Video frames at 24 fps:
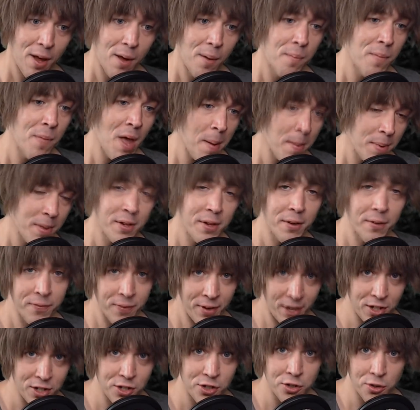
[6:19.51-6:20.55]
Maybe they'll
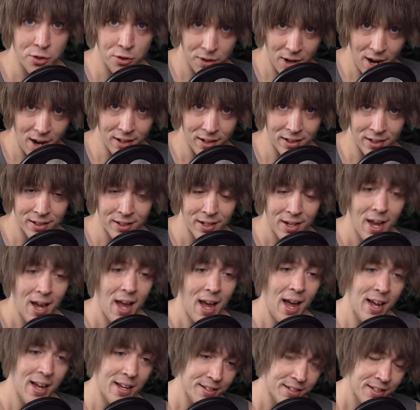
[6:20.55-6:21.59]
fix you, Kryla,
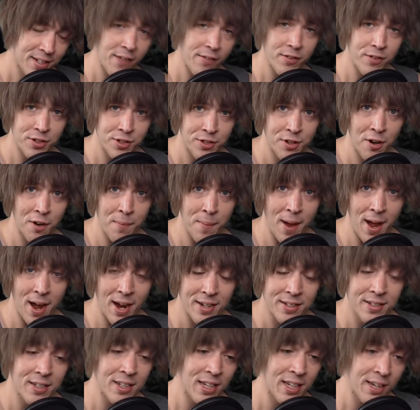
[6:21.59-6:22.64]
at 7-star
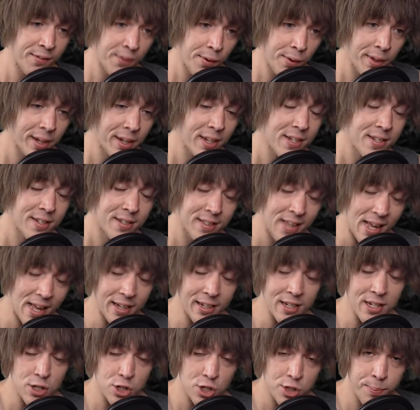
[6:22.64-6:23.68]
max and give you like a
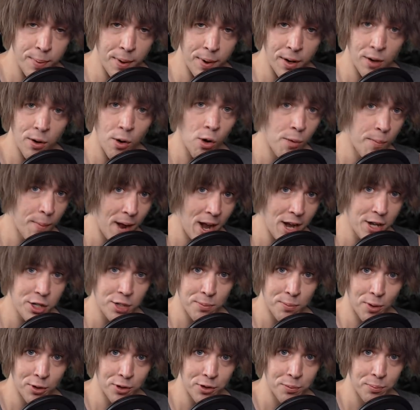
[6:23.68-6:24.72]
scaling spirit or
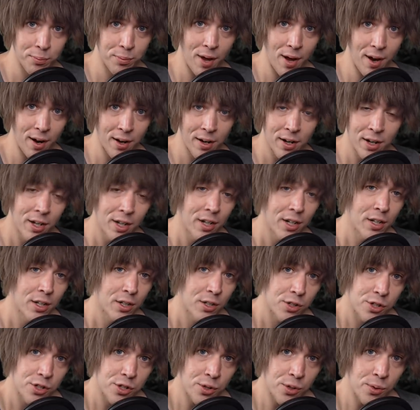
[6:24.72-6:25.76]
magic multiplier
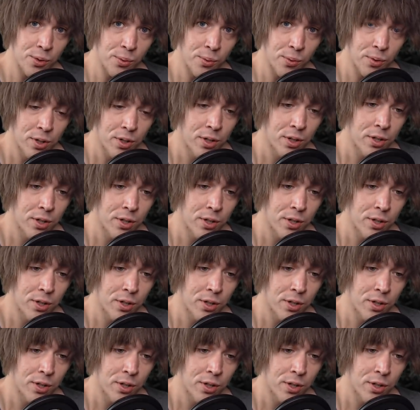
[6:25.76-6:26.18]
to